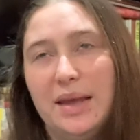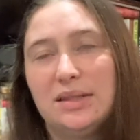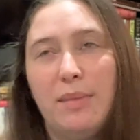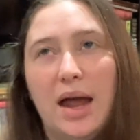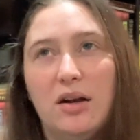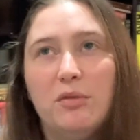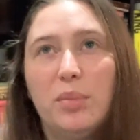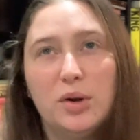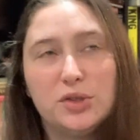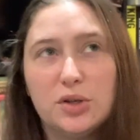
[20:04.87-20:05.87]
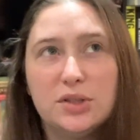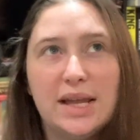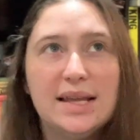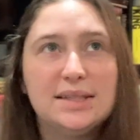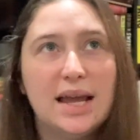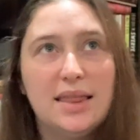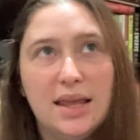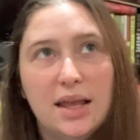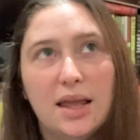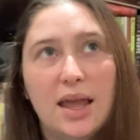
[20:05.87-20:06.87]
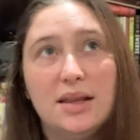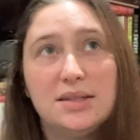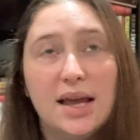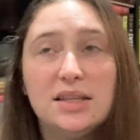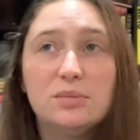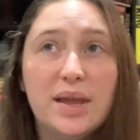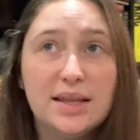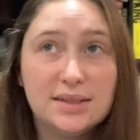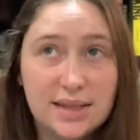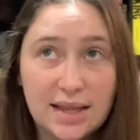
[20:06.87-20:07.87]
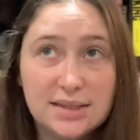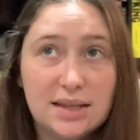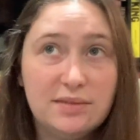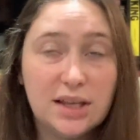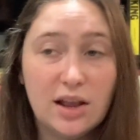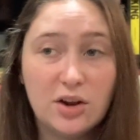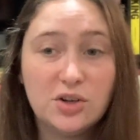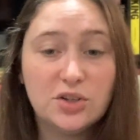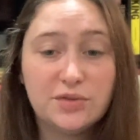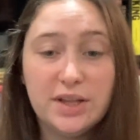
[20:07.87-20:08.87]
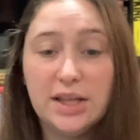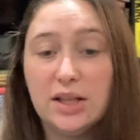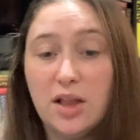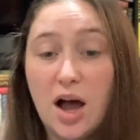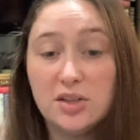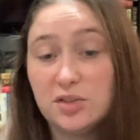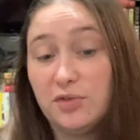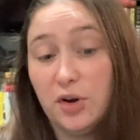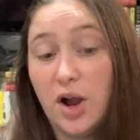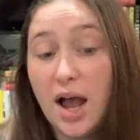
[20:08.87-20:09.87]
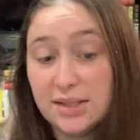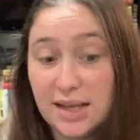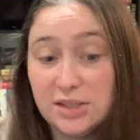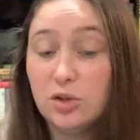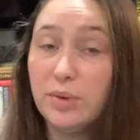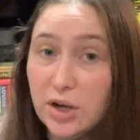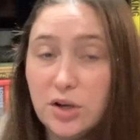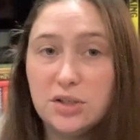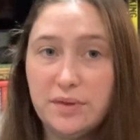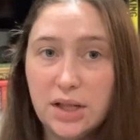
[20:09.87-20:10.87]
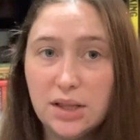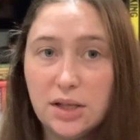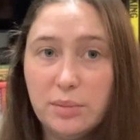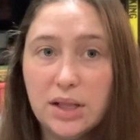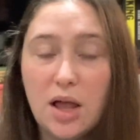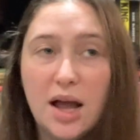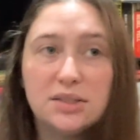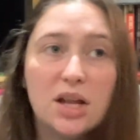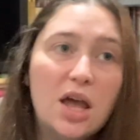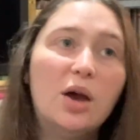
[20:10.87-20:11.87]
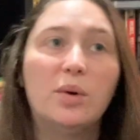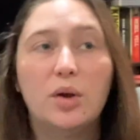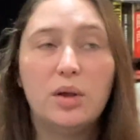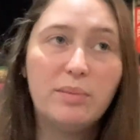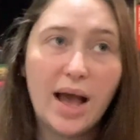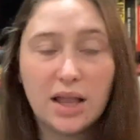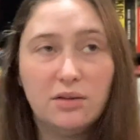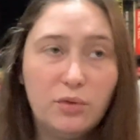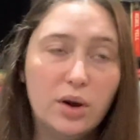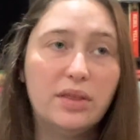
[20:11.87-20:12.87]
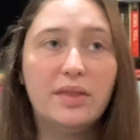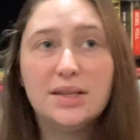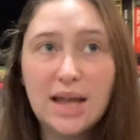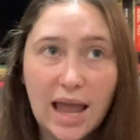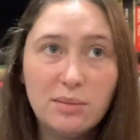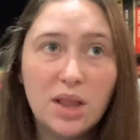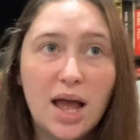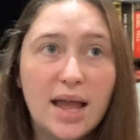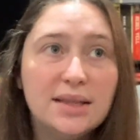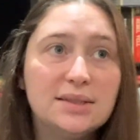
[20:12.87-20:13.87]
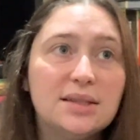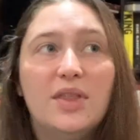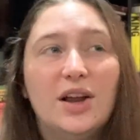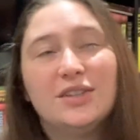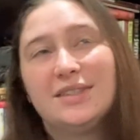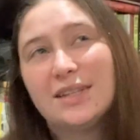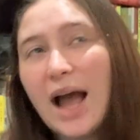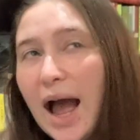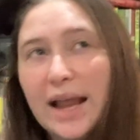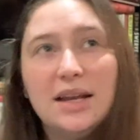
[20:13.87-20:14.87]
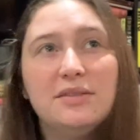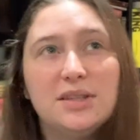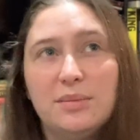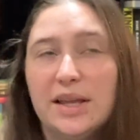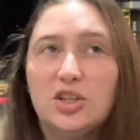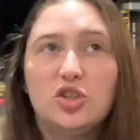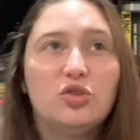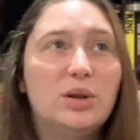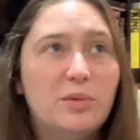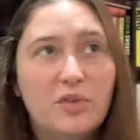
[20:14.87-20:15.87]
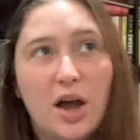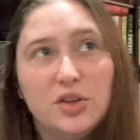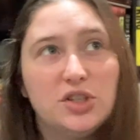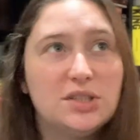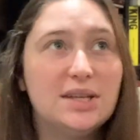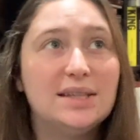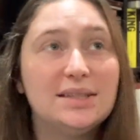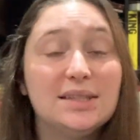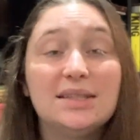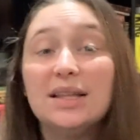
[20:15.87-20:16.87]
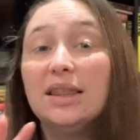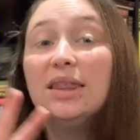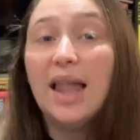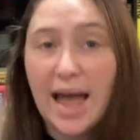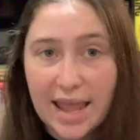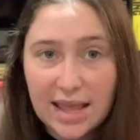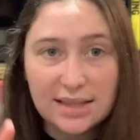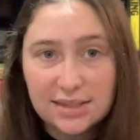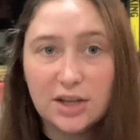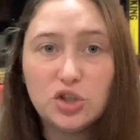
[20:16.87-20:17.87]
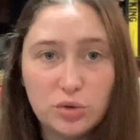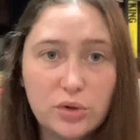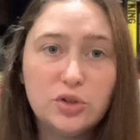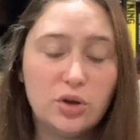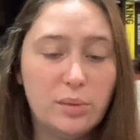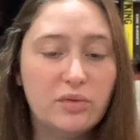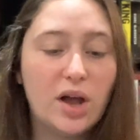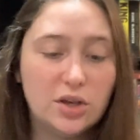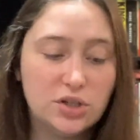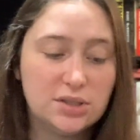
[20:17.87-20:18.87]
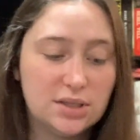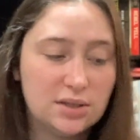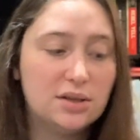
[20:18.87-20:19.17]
as a matter of personal taste. I think it does make sense if the character's feeling lost for us as the reader to feel a little bit lost. We're going back and forth in the timelines. There's kind of some like stream of consciousness, like it's not true stream of consciousness